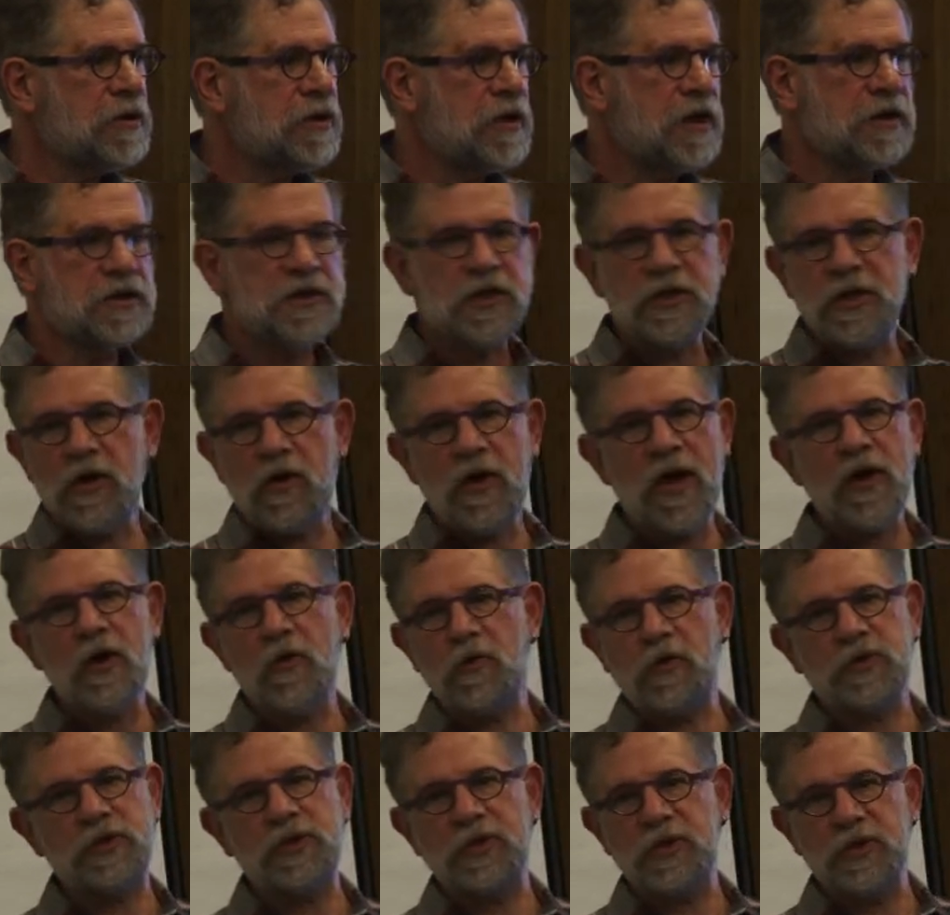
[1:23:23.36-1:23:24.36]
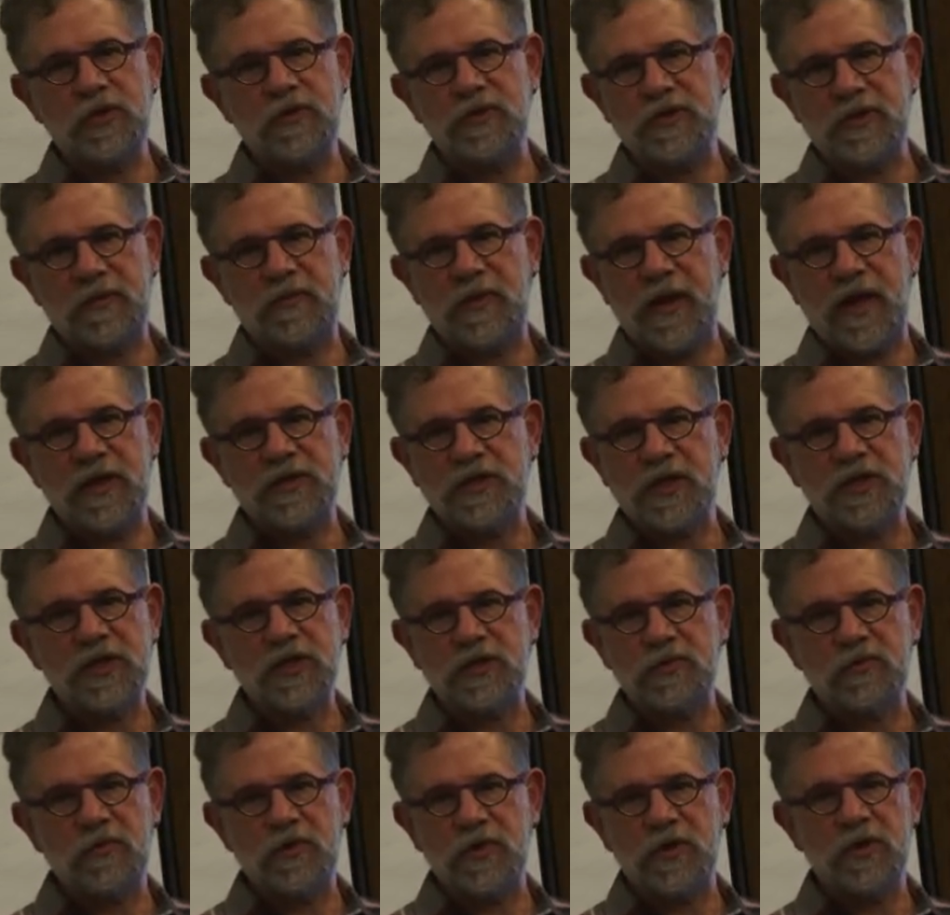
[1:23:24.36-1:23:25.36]
They'd say, no, I don't want you to use a badge.
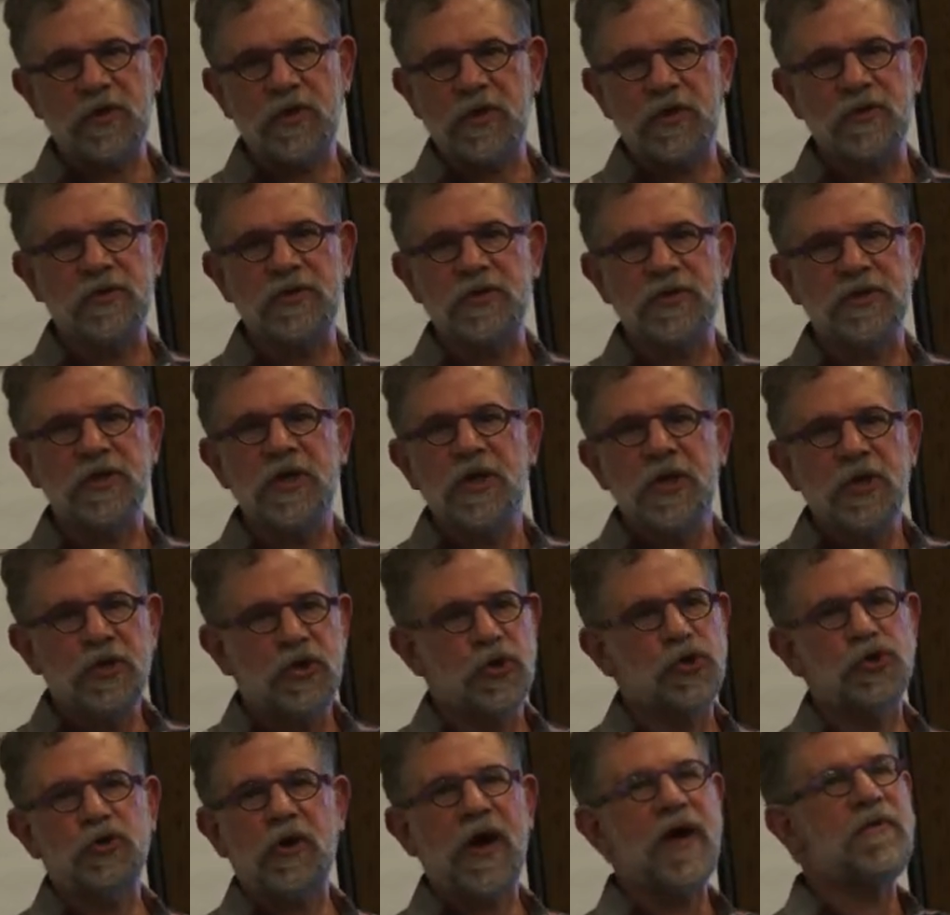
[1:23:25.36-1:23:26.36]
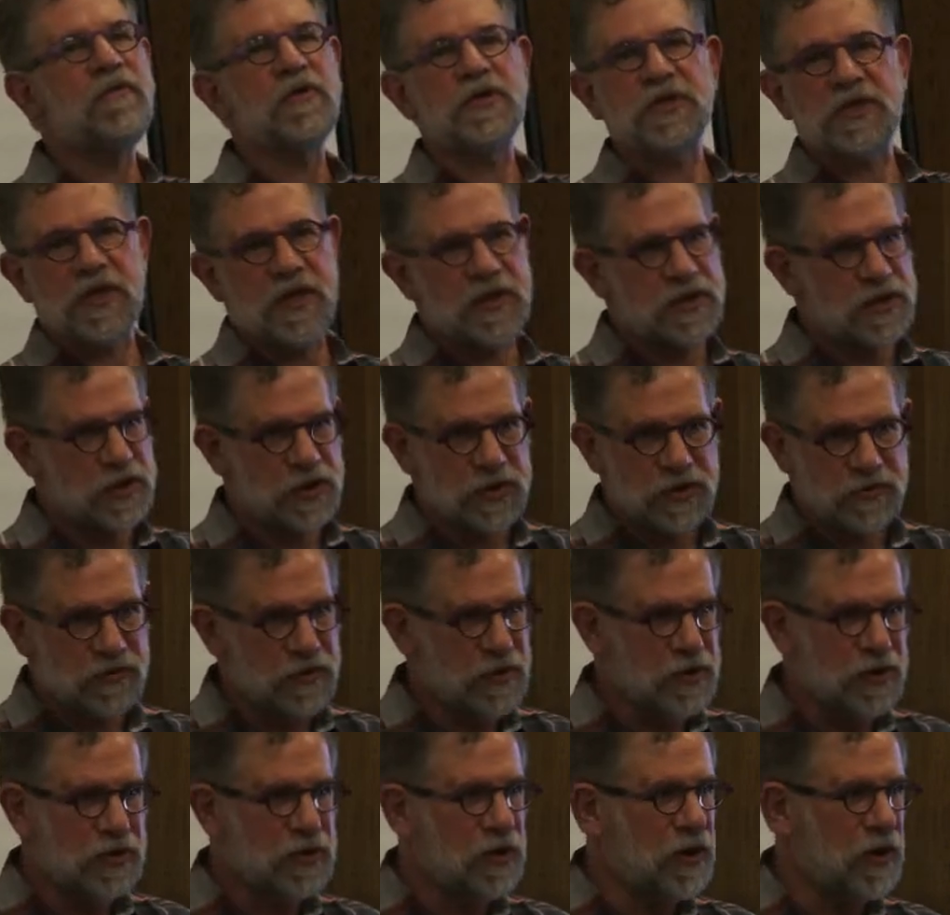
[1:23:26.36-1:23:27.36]
I just want you to use your driver's license
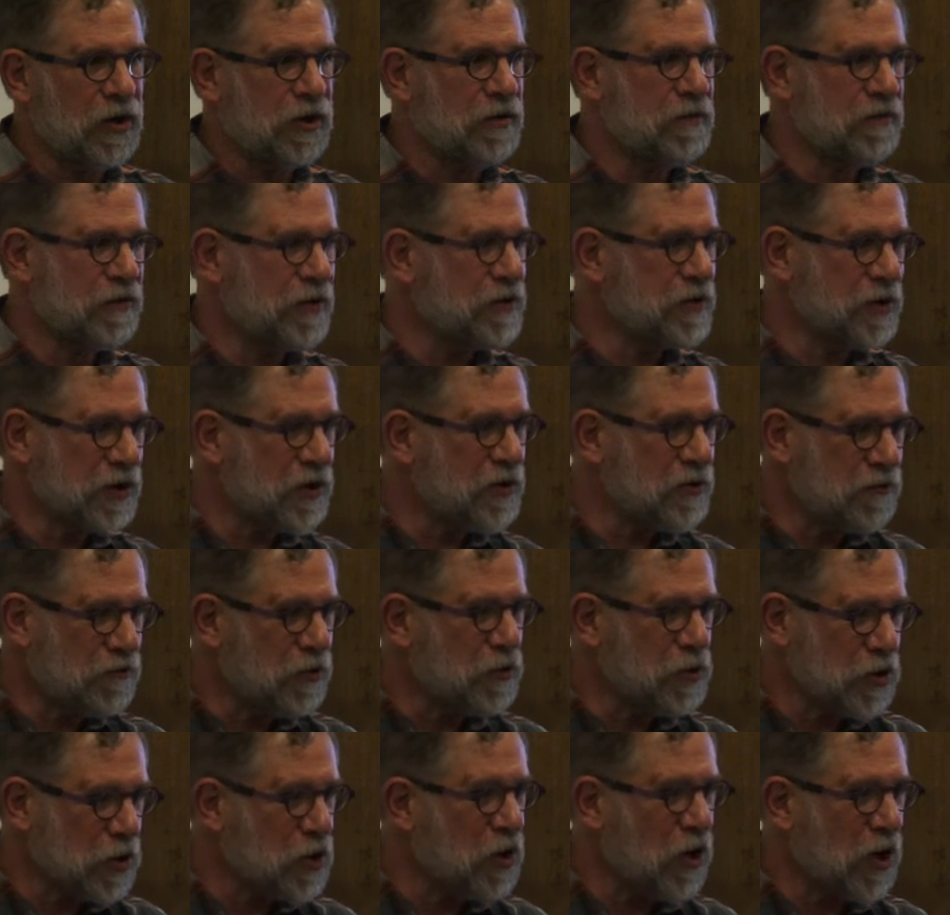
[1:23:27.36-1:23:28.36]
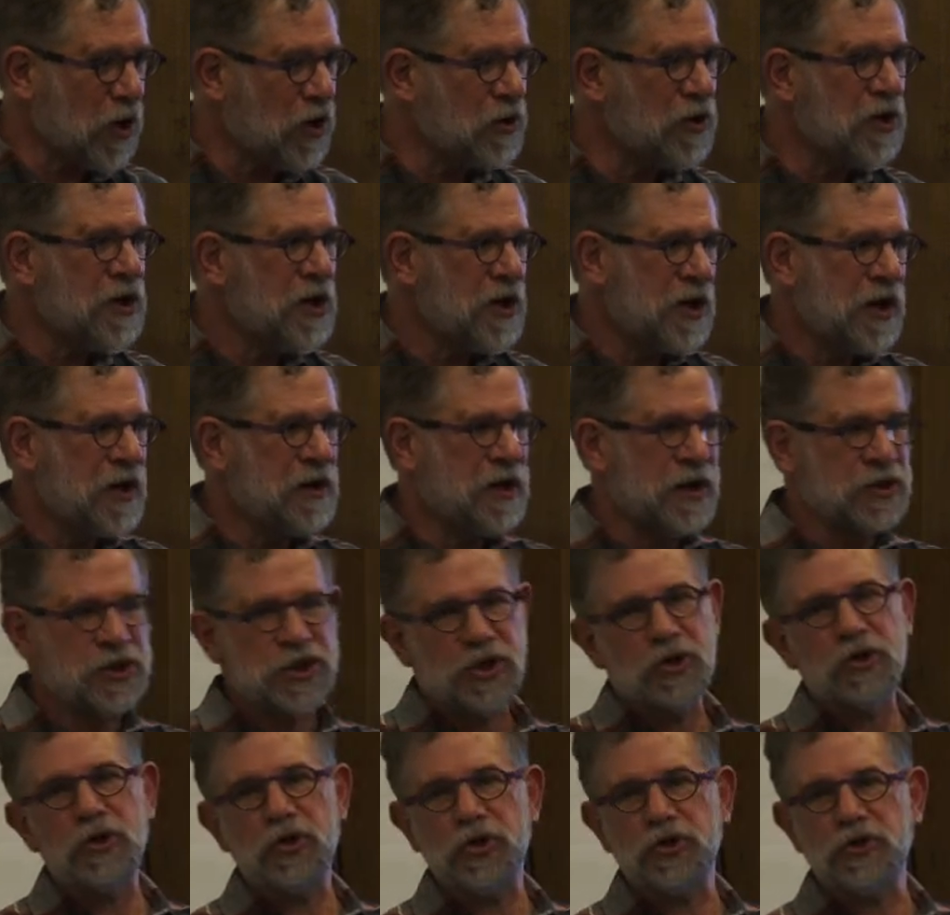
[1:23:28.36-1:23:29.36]
with the with the guard, and then
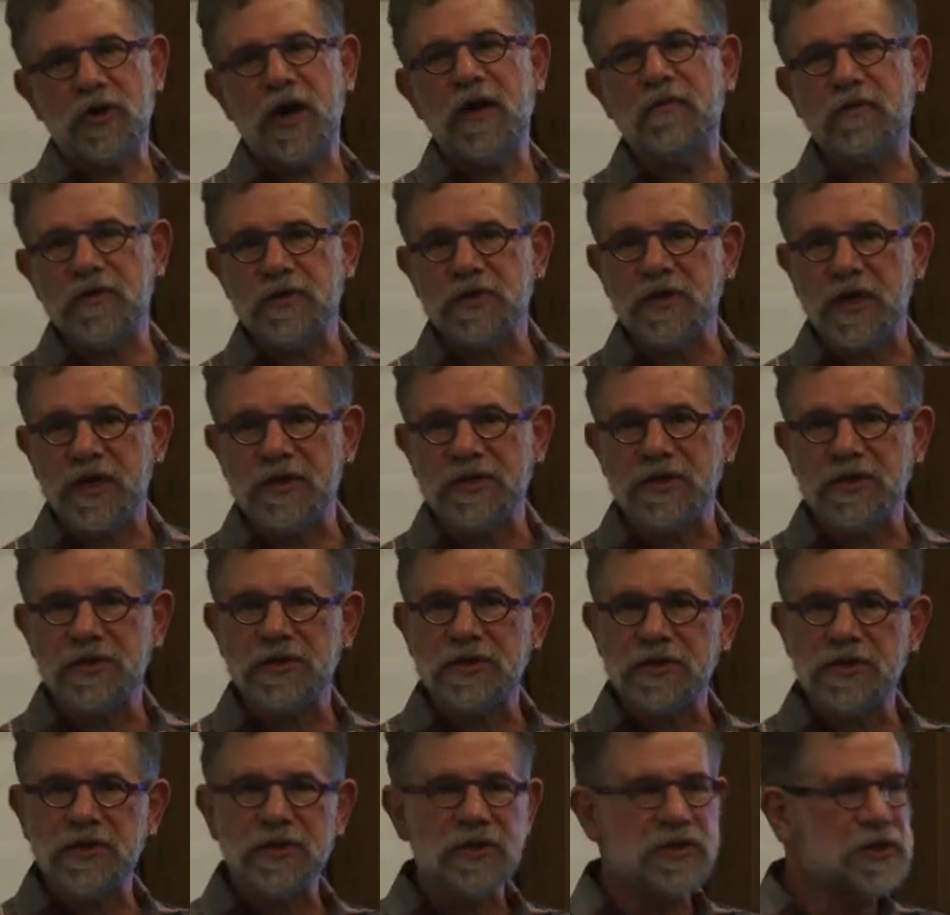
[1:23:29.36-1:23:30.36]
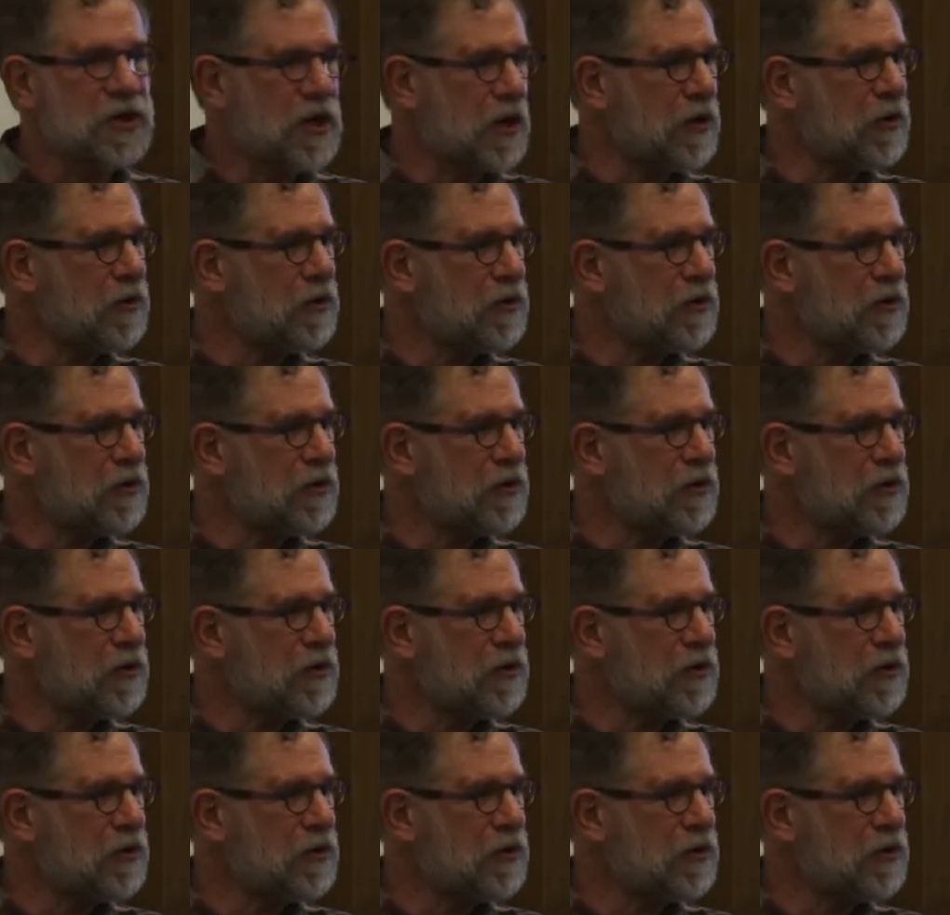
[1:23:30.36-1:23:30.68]
show your driver's license to the teller.